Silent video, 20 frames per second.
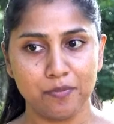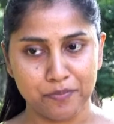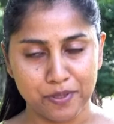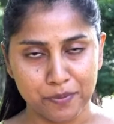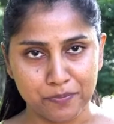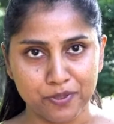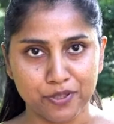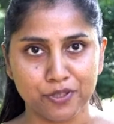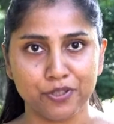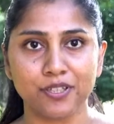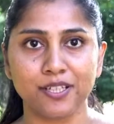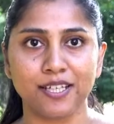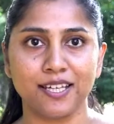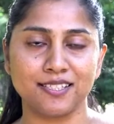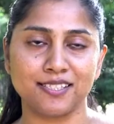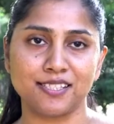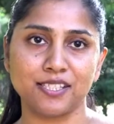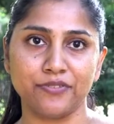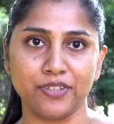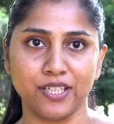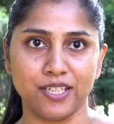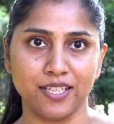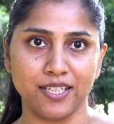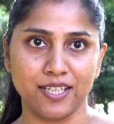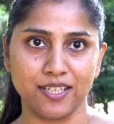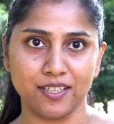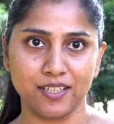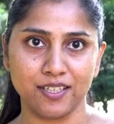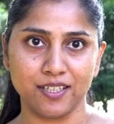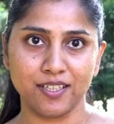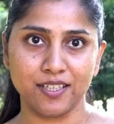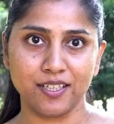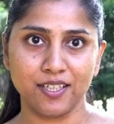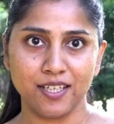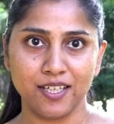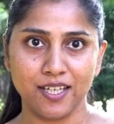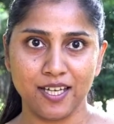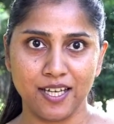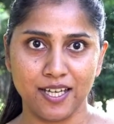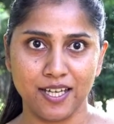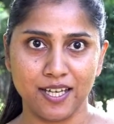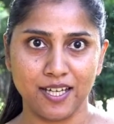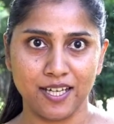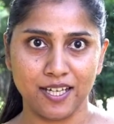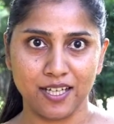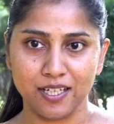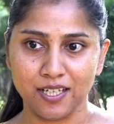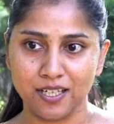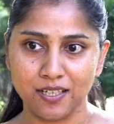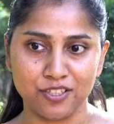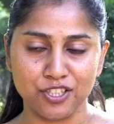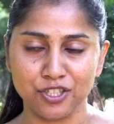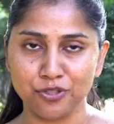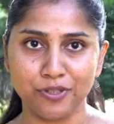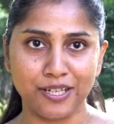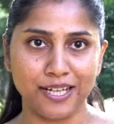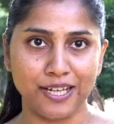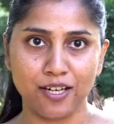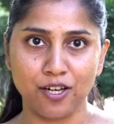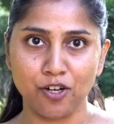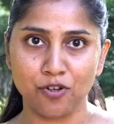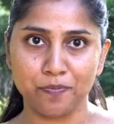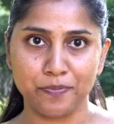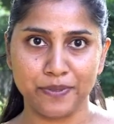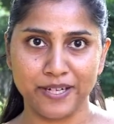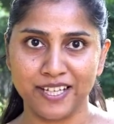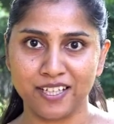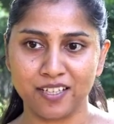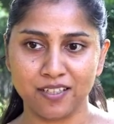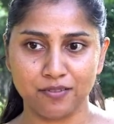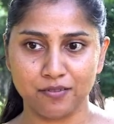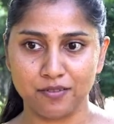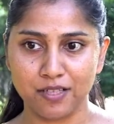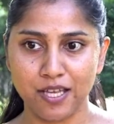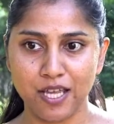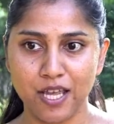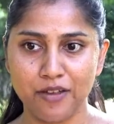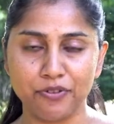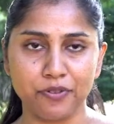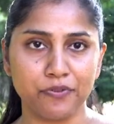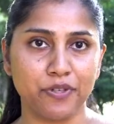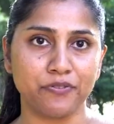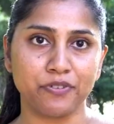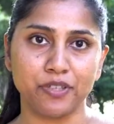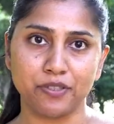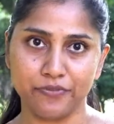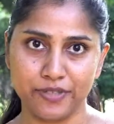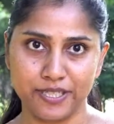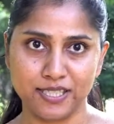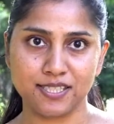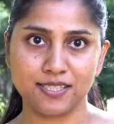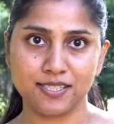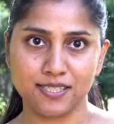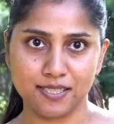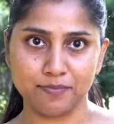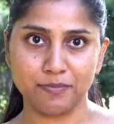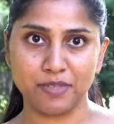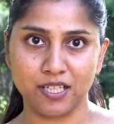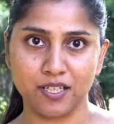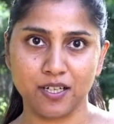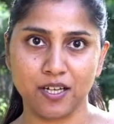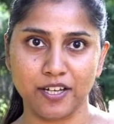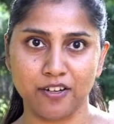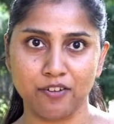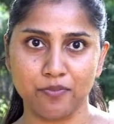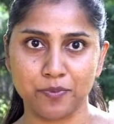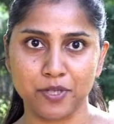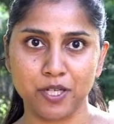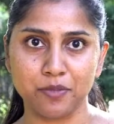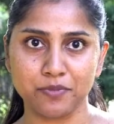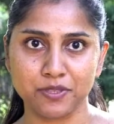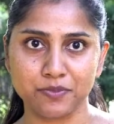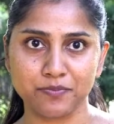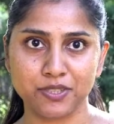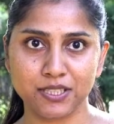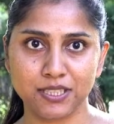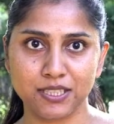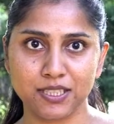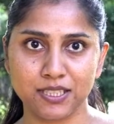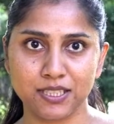people could get severe dengue. And during an outbreak, everyone will face similar kind of problems.